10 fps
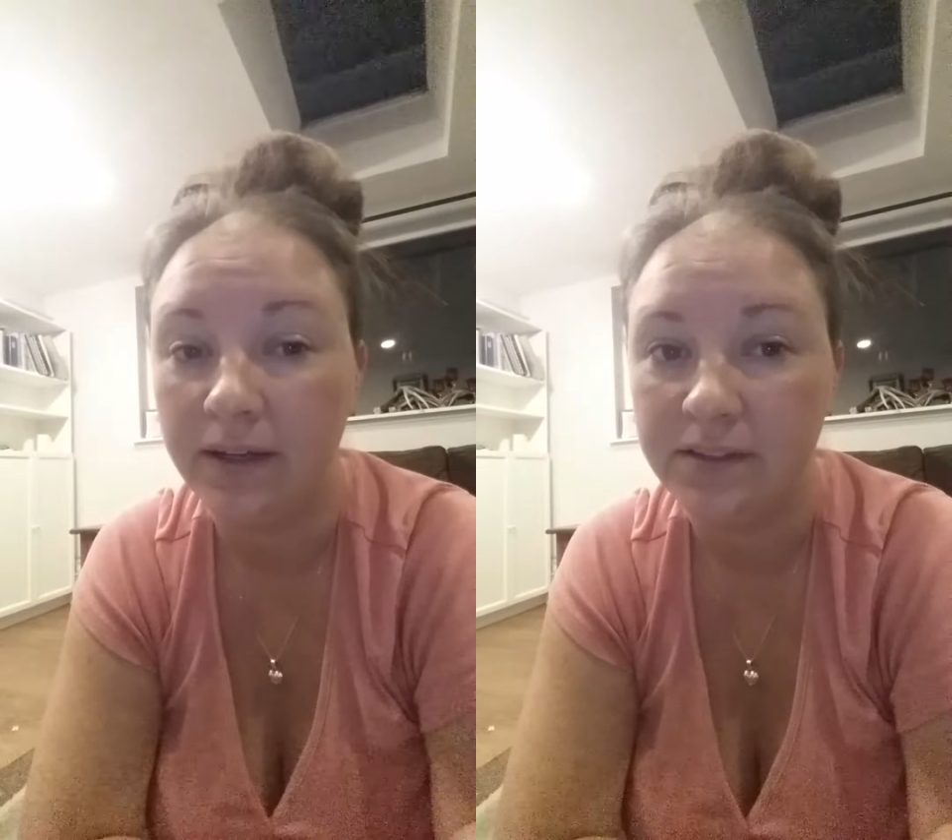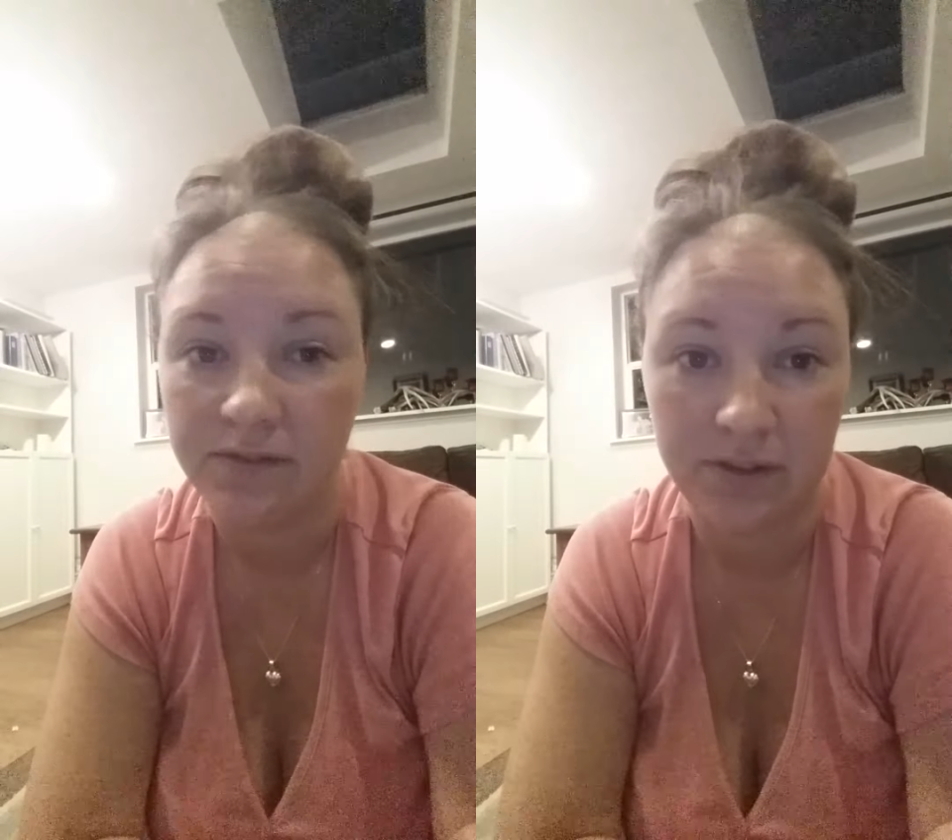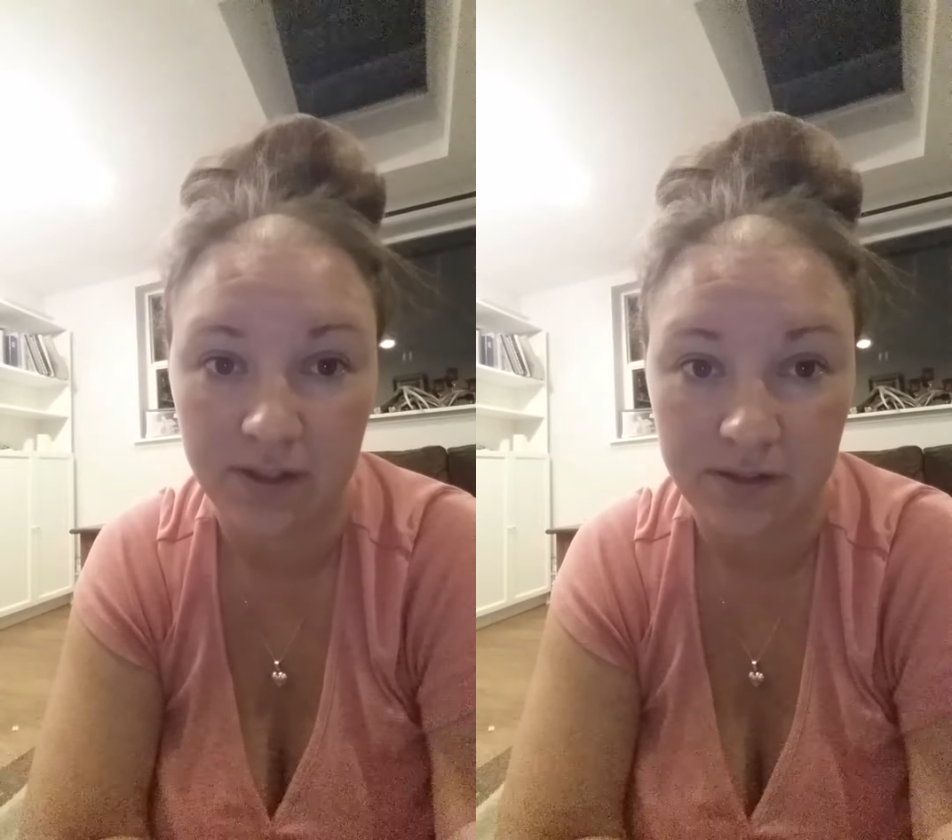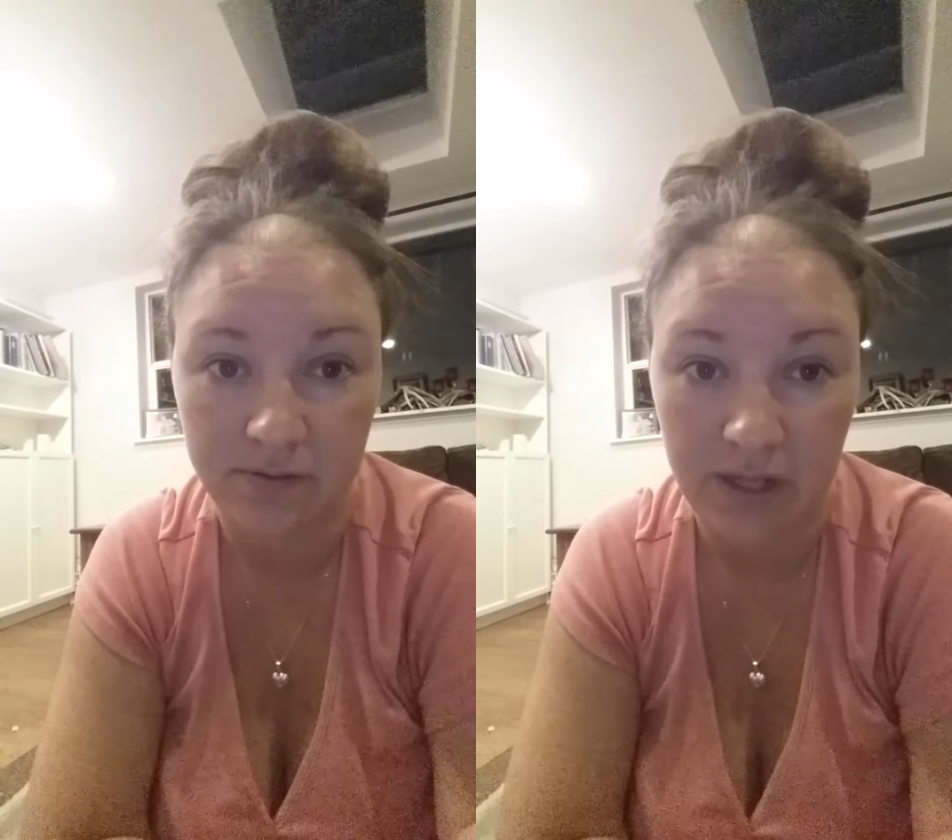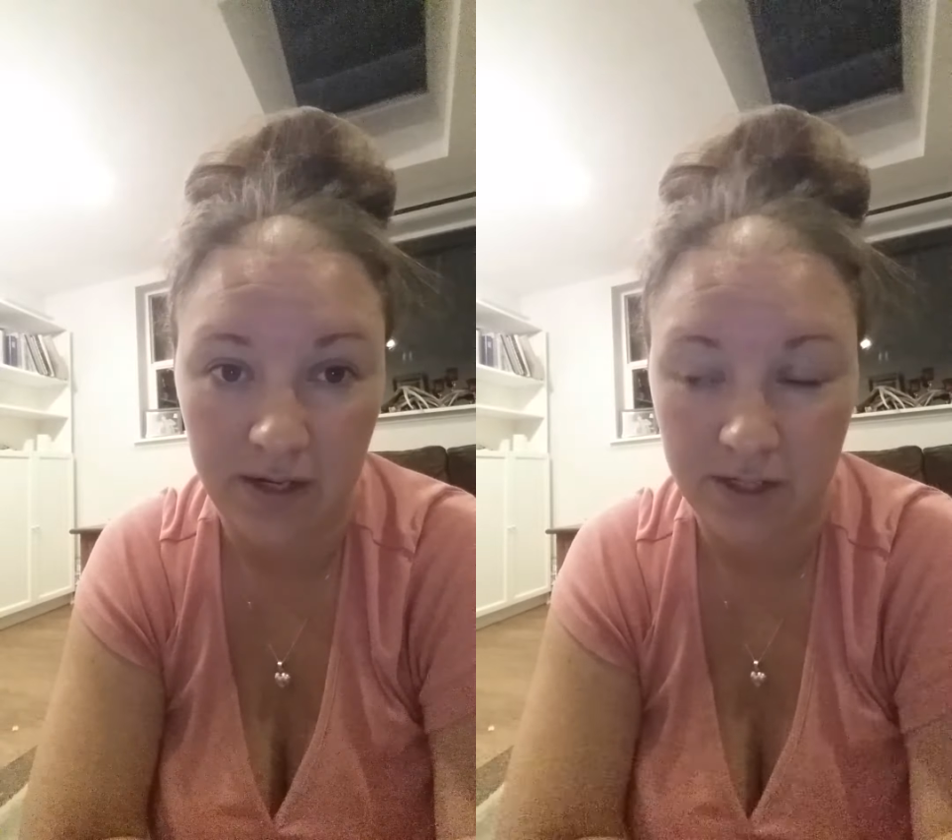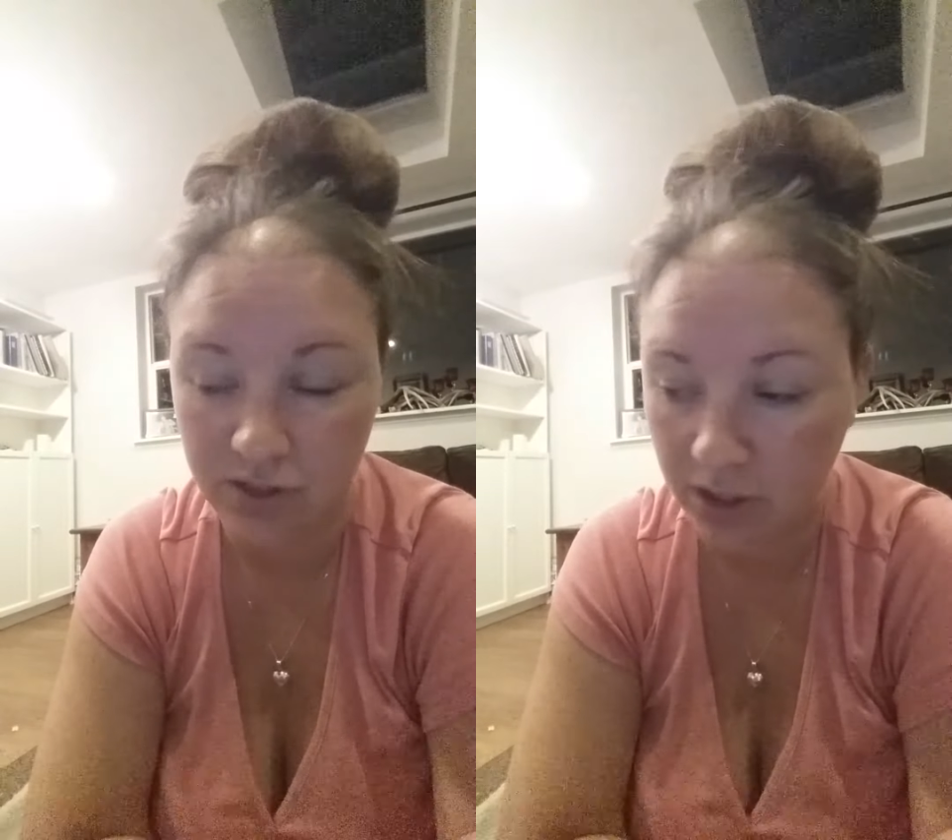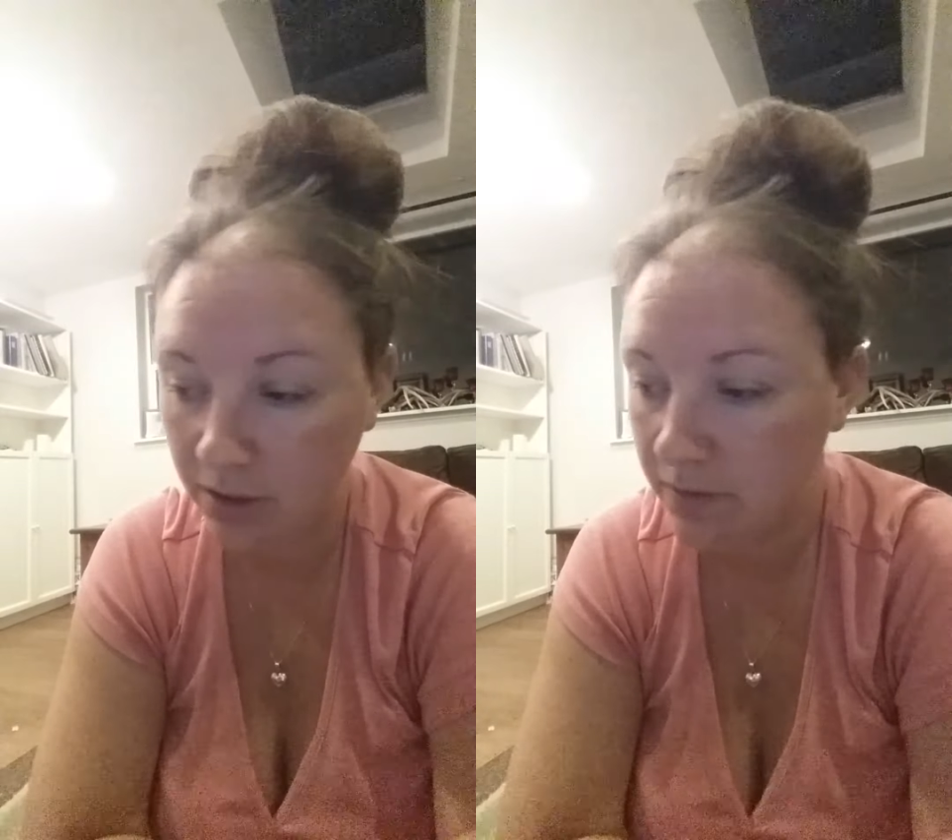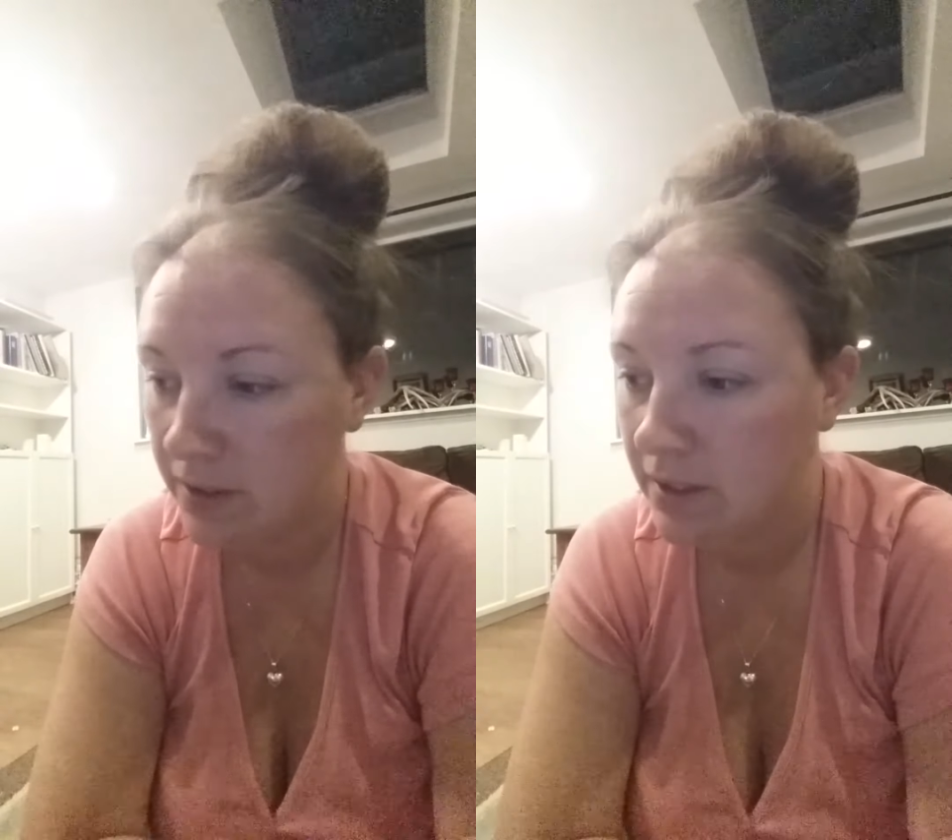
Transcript: different things of that nature.